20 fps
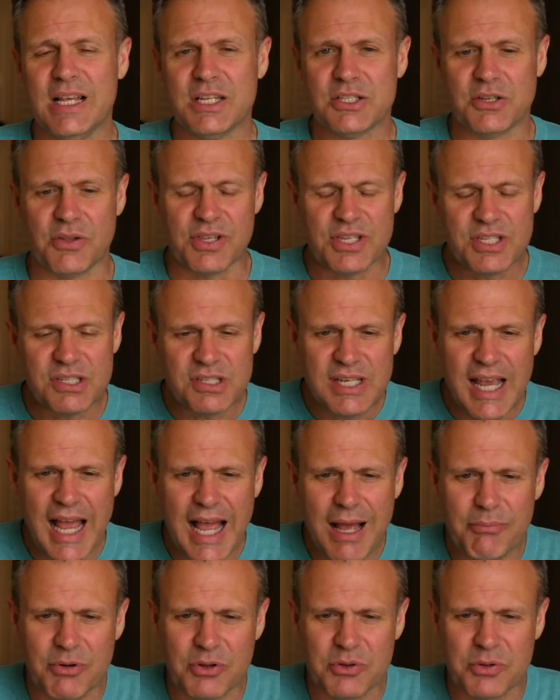So the
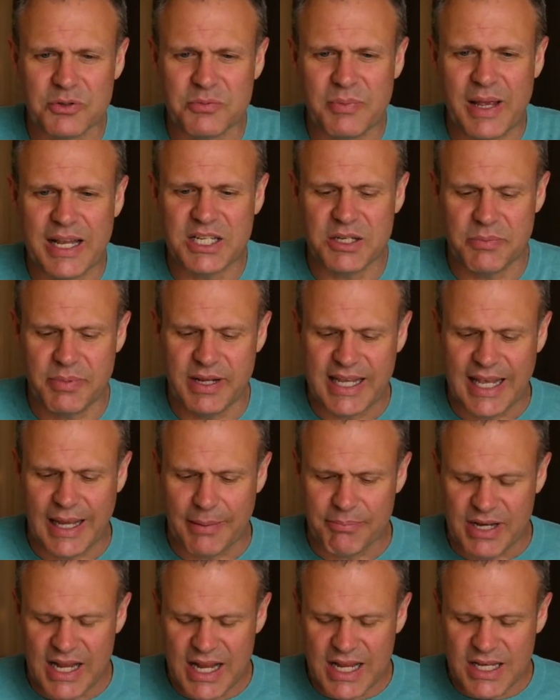Sabbath was meant to be
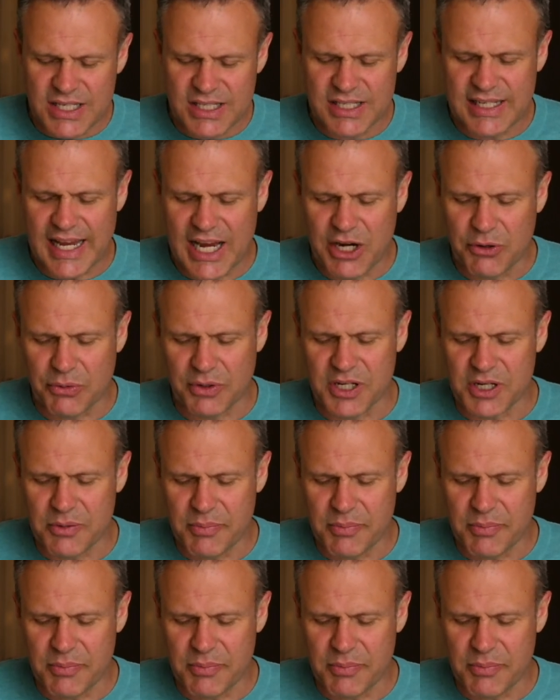kept sacred,